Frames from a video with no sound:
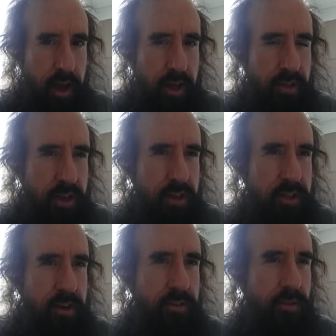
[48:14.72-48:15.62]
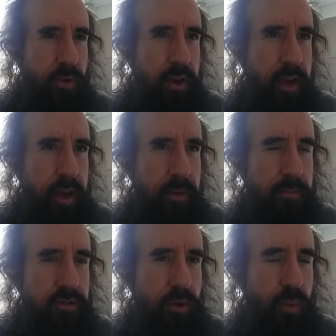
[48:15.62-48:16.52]
I think therefore I am.
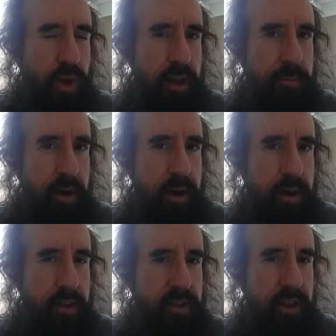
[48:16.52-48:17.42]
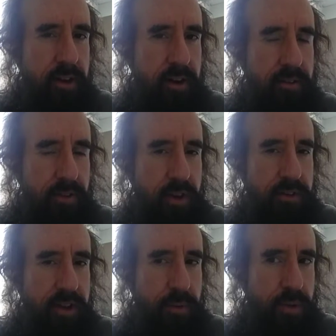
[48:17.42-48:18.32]
So what am I? Descartes
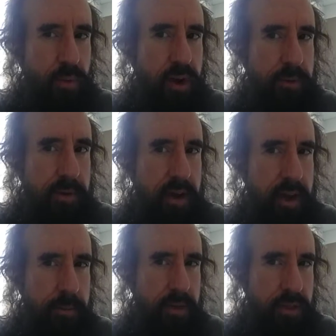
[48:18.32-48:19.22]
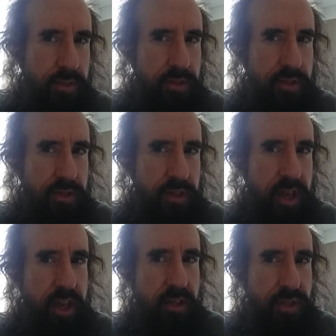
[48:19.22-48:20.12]
follows that with what am I? I'm a
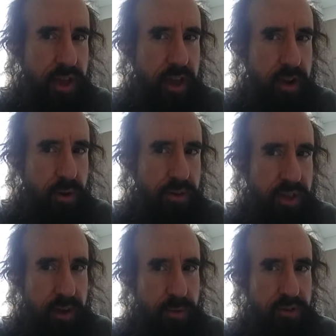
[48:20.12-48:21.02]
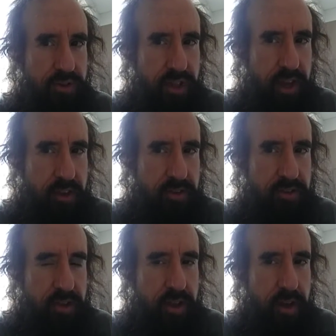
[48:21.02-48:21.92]
thinking thing, or a thing which thinks.